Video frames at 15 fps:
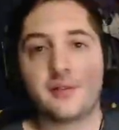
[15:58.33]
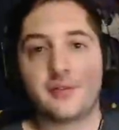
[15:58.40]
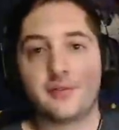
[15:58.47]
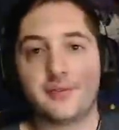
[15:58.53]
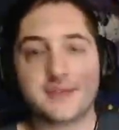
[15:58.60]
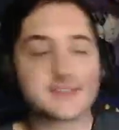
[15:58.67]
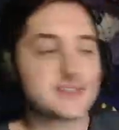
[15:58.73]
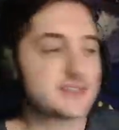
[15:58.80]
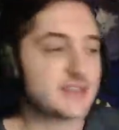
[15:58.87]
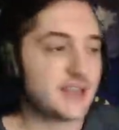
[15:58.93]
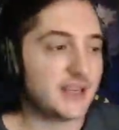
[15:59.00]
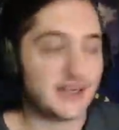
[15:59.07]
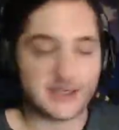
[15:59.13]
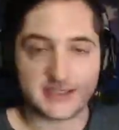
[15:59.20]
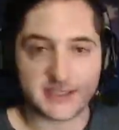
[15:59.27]
this is
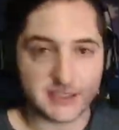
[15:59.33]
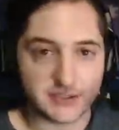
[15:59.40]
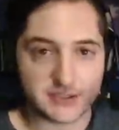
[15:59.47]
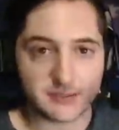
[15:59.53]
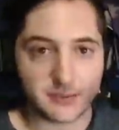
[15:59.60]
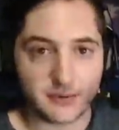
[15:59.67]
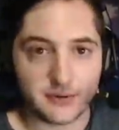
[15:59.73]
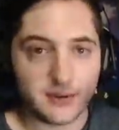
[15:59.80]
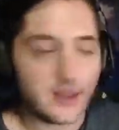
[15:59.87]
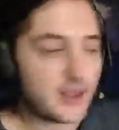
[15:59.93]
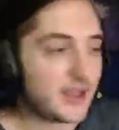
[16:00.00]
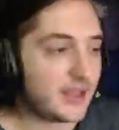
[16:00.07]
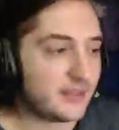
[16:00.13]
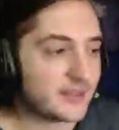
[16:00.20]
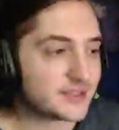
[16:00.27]
inexcusable,
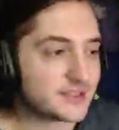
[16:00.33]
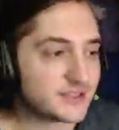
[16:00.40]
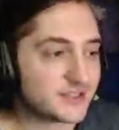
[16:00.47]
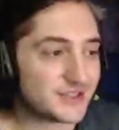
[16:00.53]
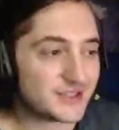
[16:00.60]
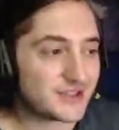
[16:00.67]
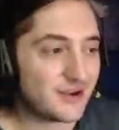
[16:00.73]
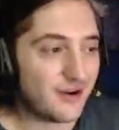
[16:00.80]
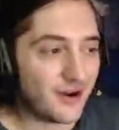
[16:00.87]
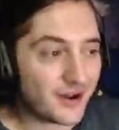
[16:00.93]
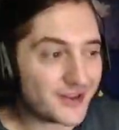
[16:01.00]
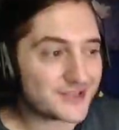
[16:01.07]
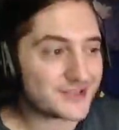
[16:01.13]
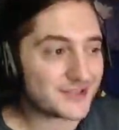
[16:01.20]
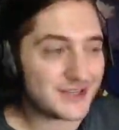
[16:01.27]
and this is just
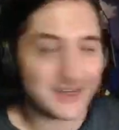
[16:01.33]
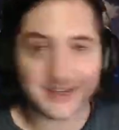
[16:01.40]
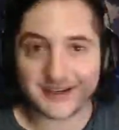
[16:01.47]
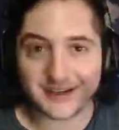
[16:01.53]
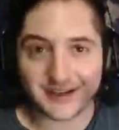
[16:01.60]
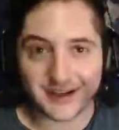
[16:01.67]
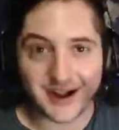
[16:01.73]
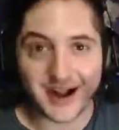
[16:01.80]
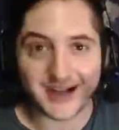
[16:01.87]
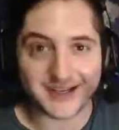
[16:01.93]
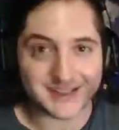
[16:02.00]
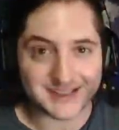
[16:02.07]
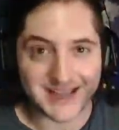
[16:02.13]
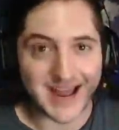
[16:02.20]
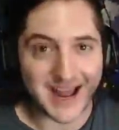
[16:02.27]
honestly kind of
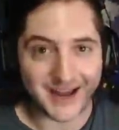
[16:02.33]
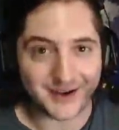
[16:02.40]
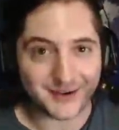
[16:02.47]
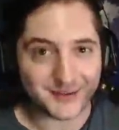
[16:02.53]
sad.